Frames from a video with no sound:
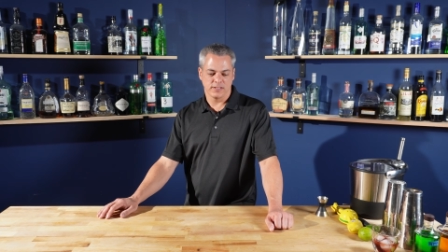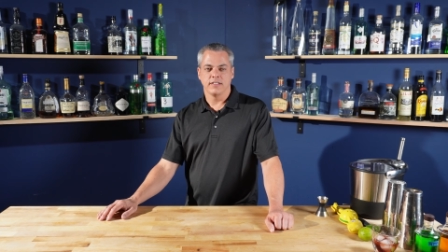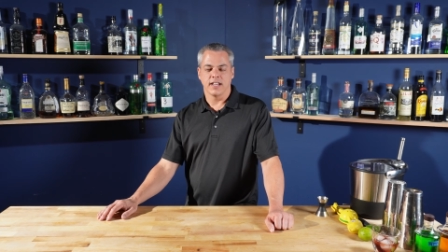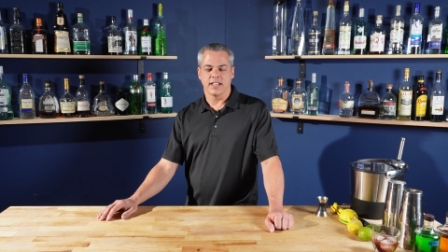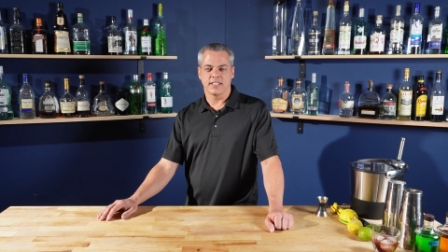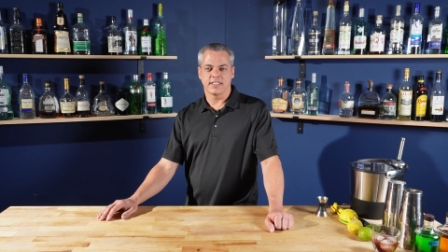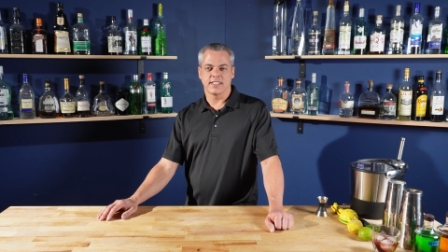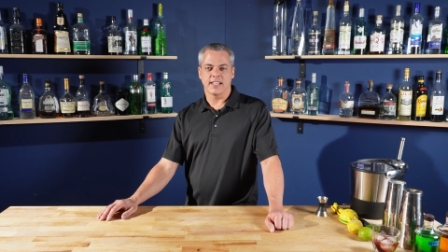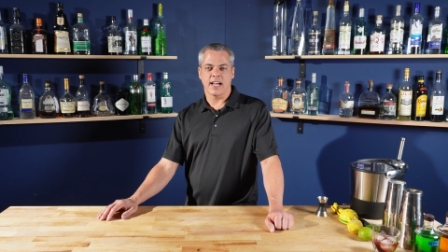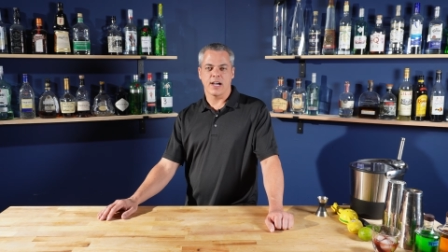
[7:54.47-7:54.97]
A
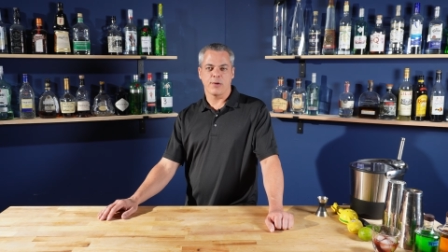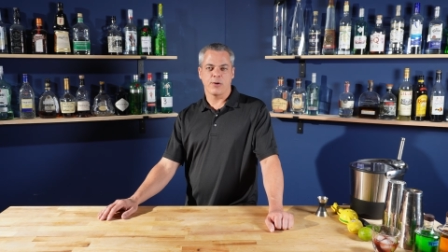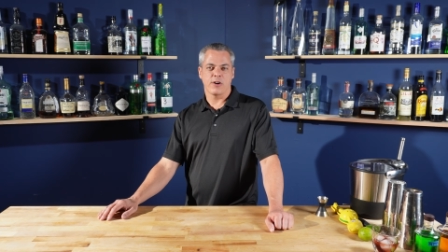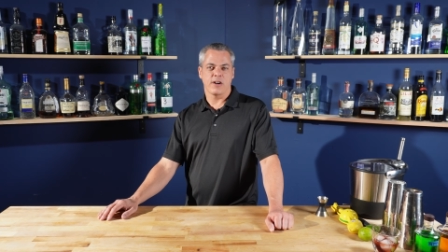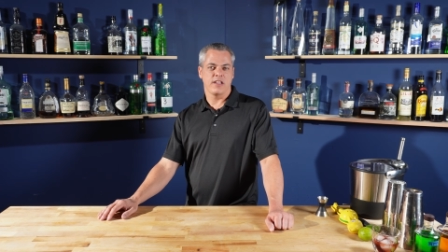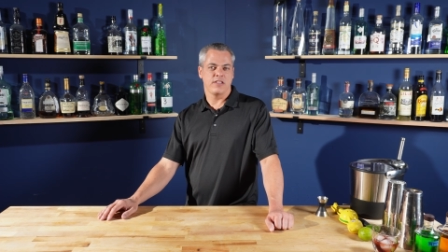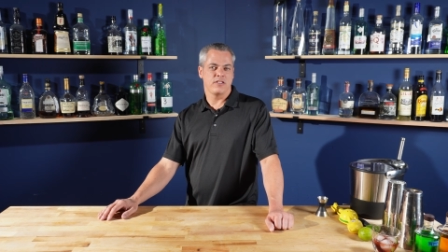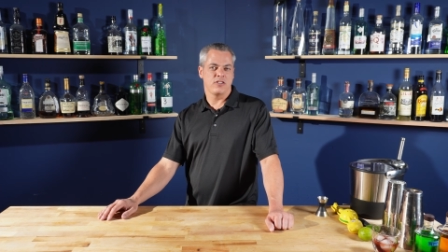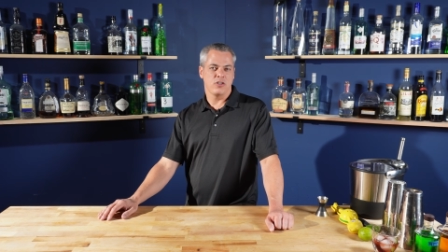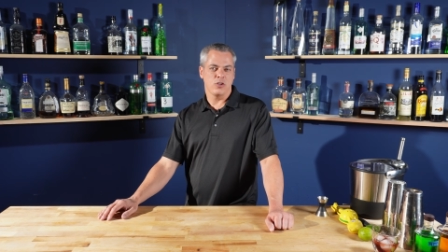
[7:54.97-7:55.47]
sour
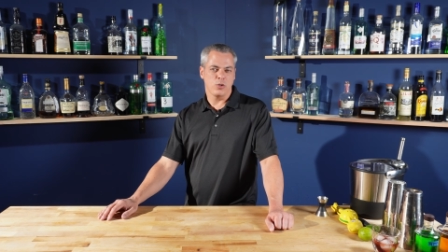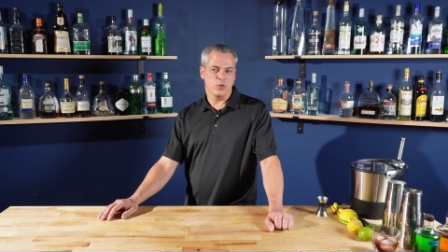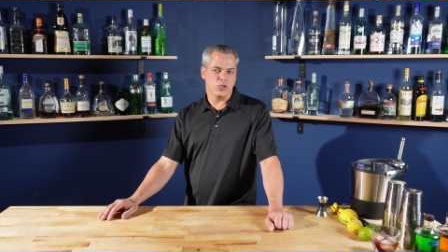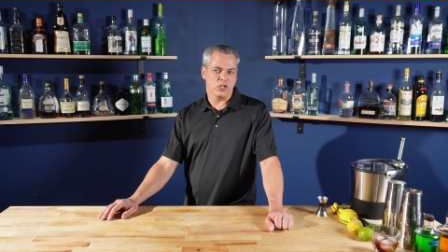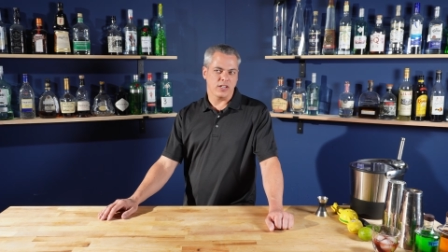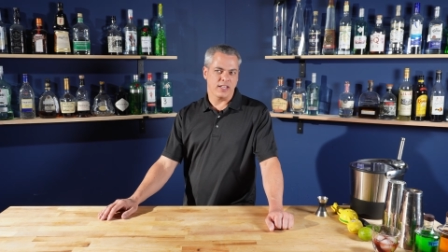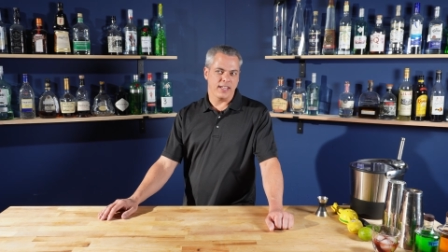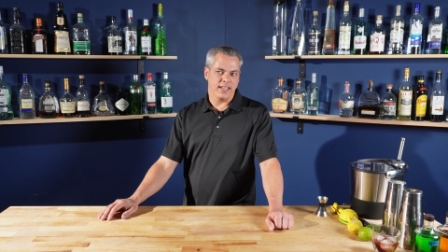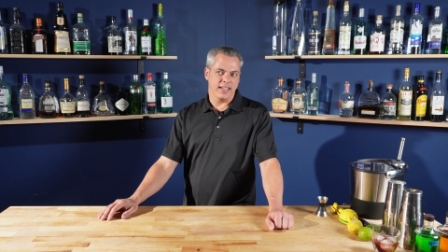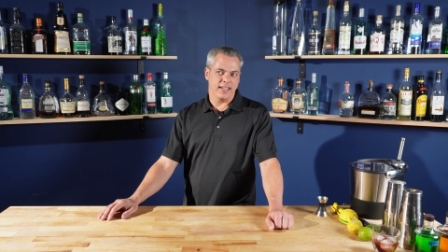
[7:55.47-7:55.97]
is
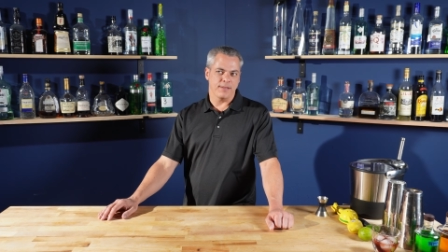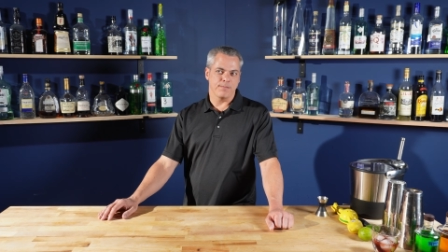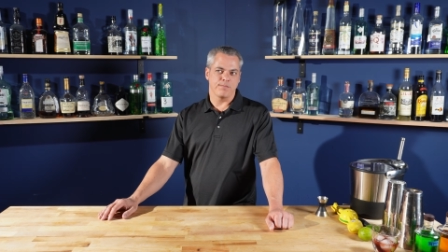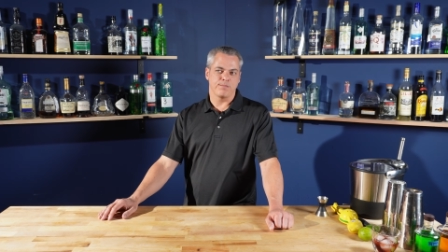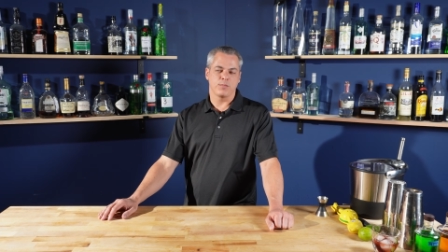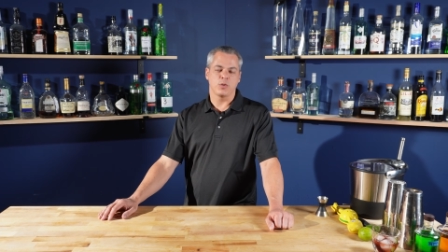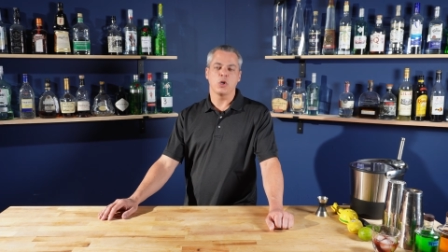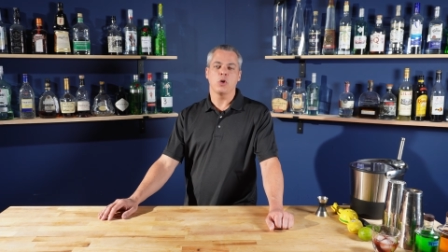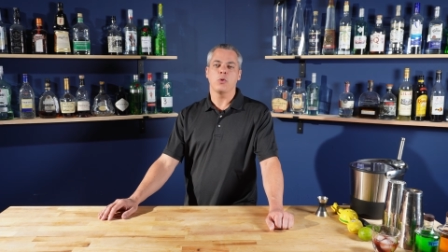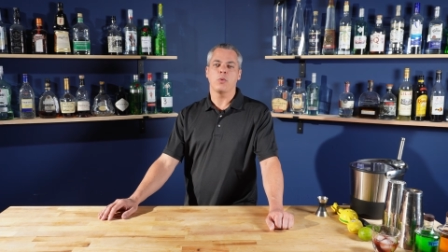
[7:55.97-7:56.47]
usually
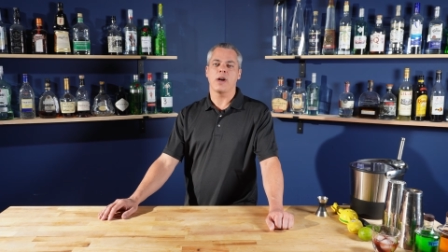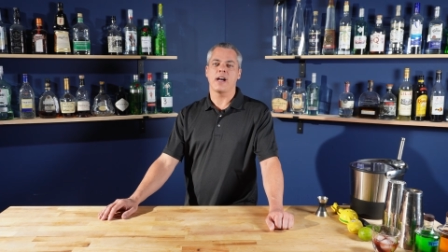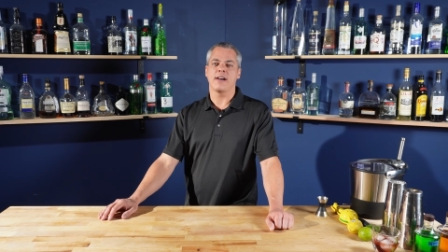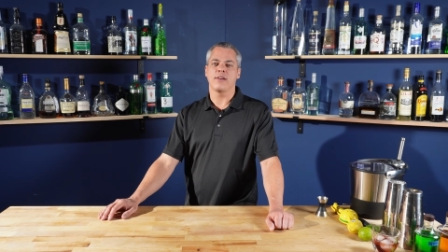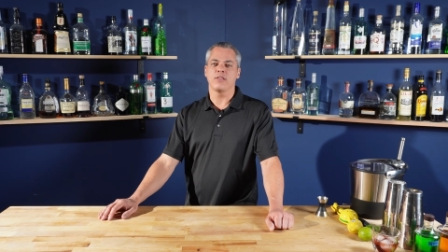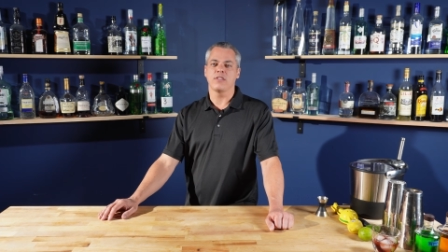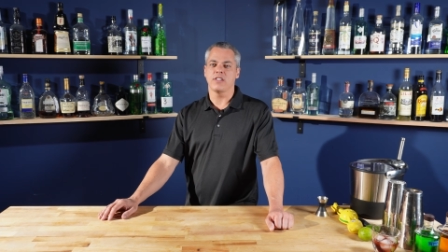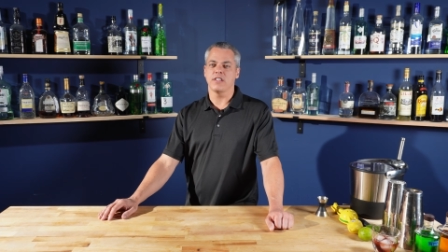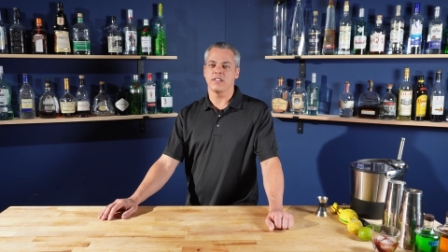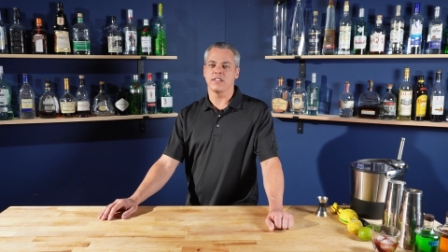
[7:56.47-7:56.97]
2
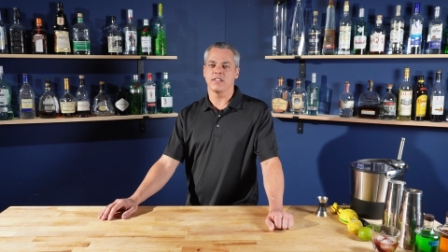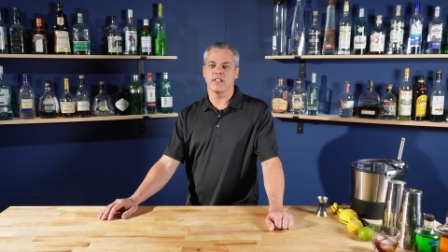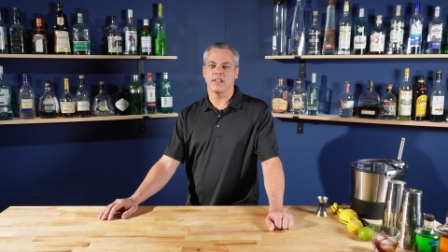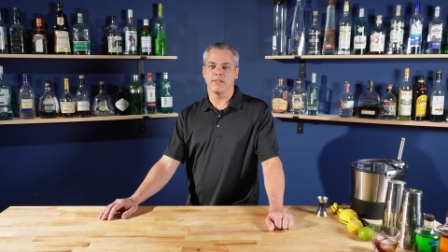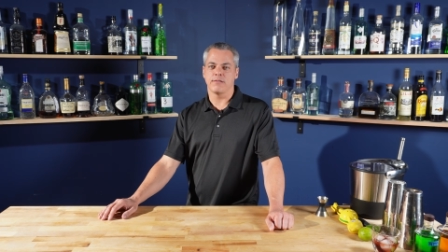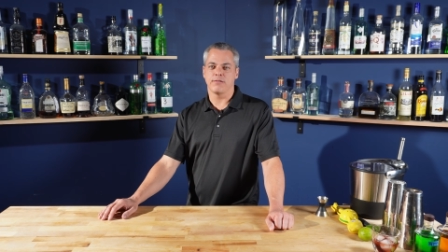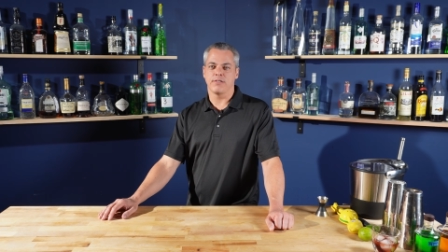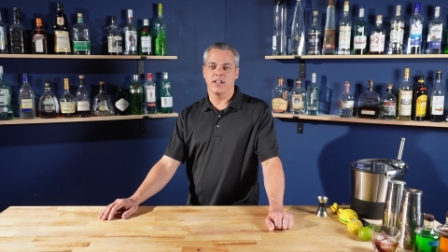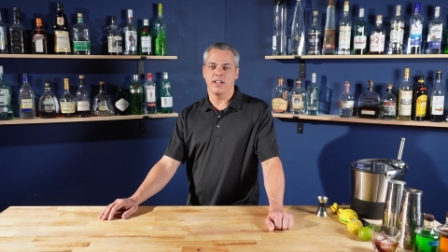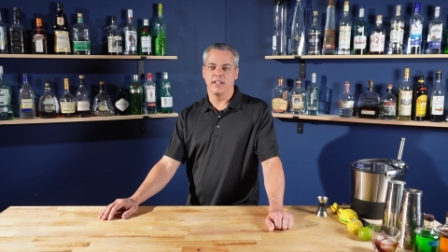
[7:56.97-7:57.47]
ounces
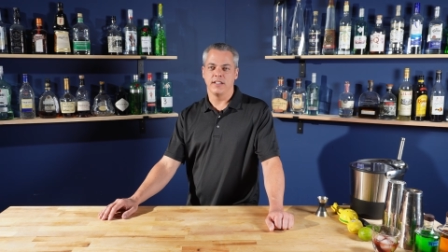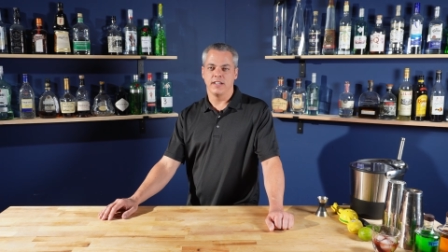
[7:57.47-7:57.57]
of